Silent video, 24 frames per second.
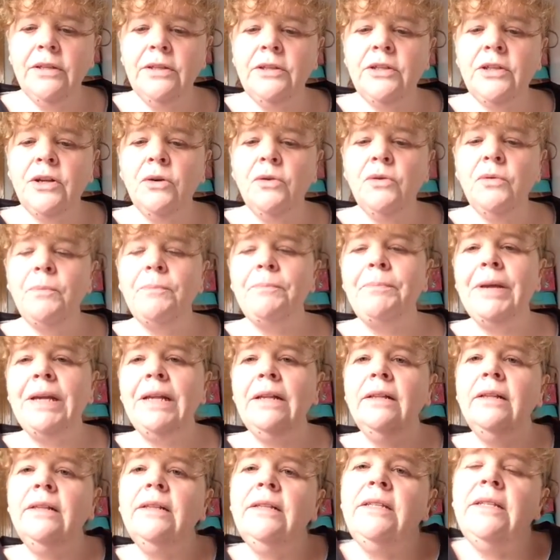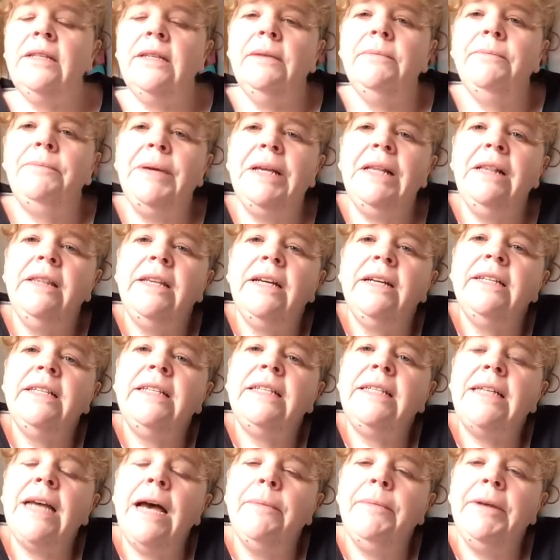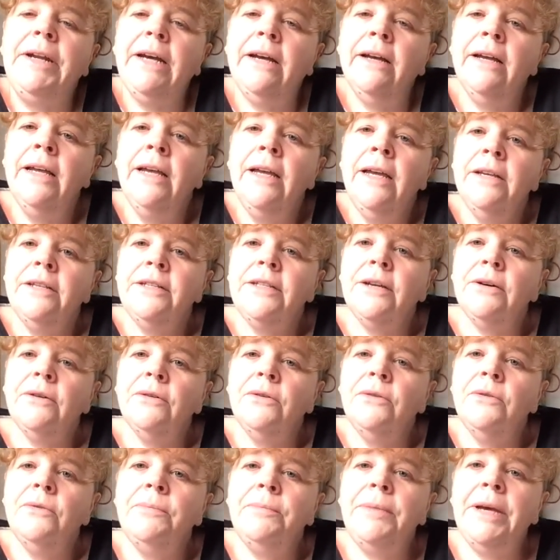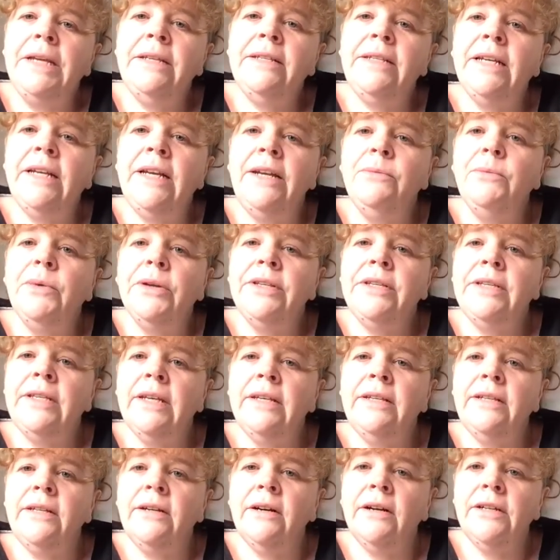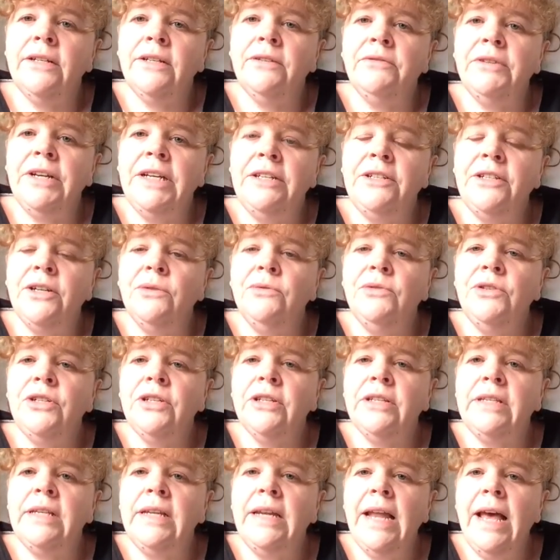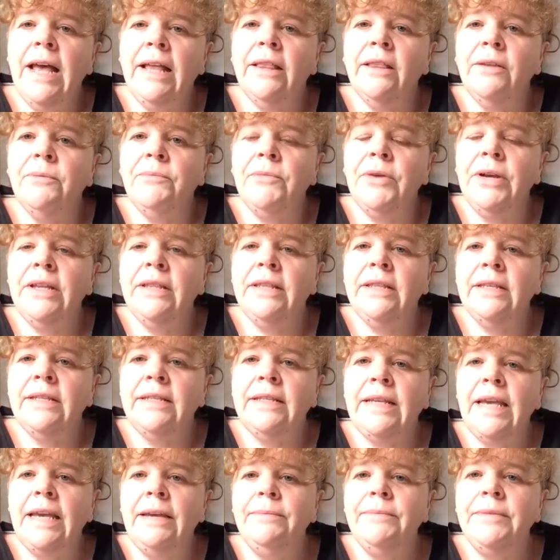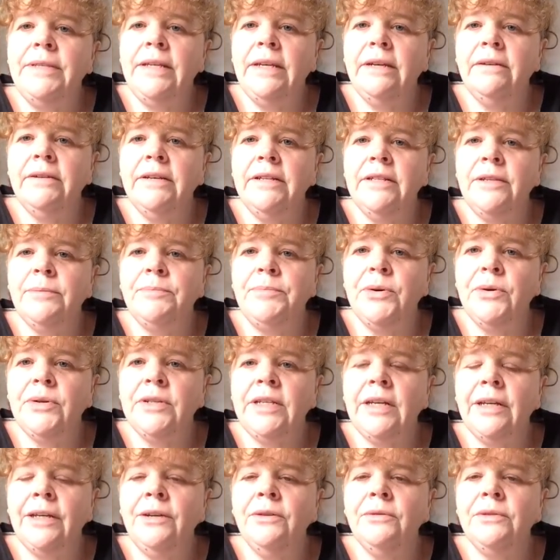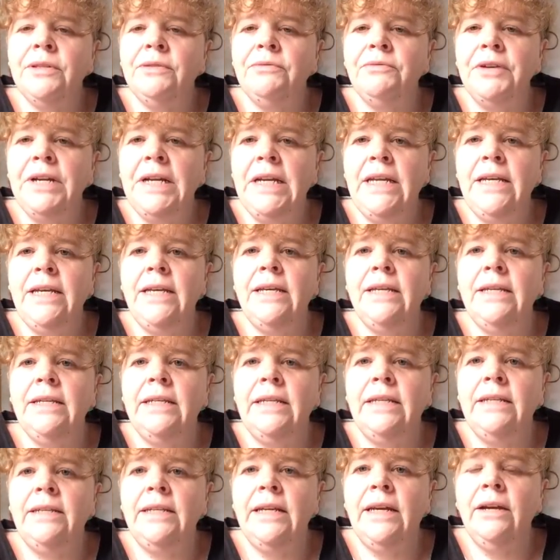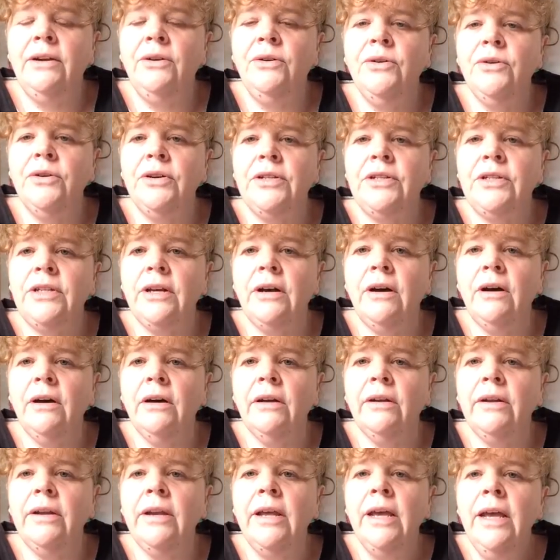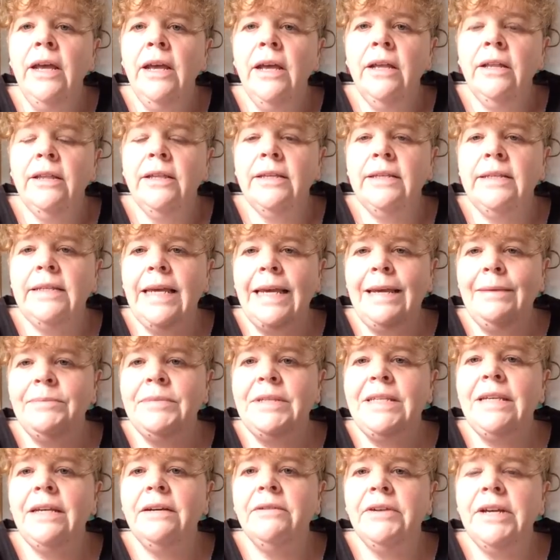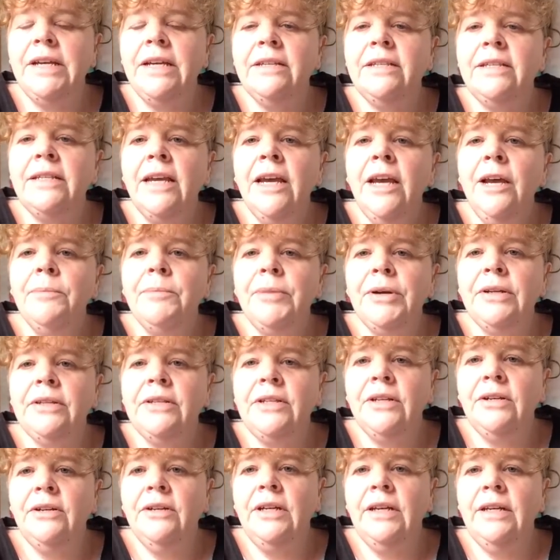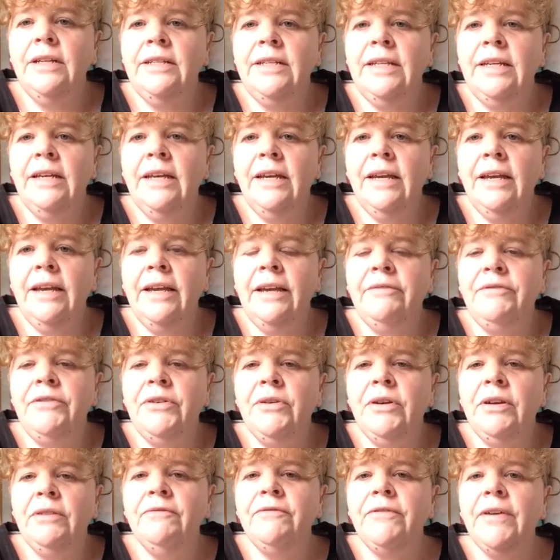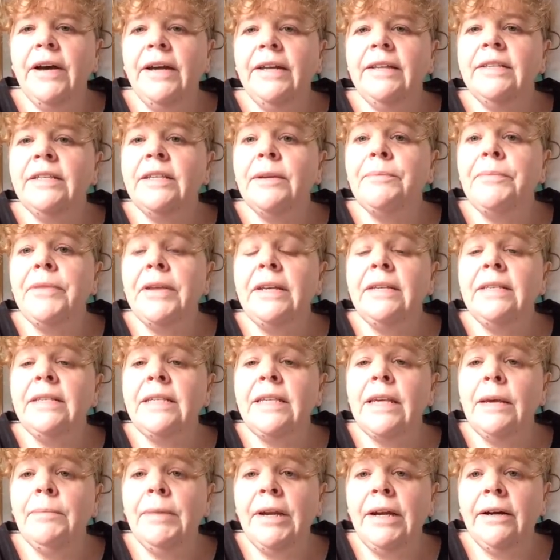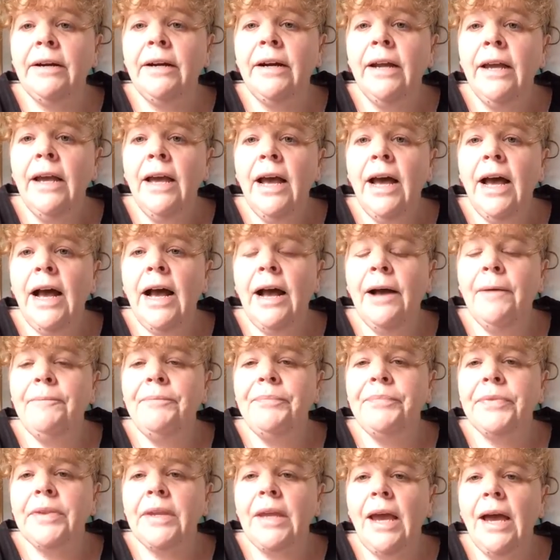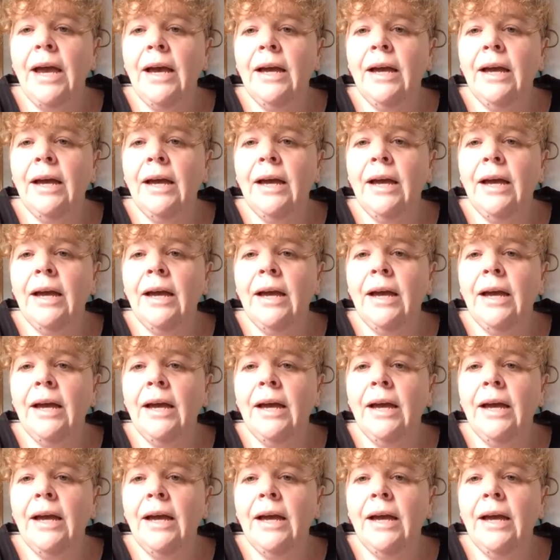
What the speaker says: So build their stamina. So basically, once they start to read, don't just let them read the same series of books. I know it's really easy to get hooked on the same series, but it's a good idea if you can find something similar, and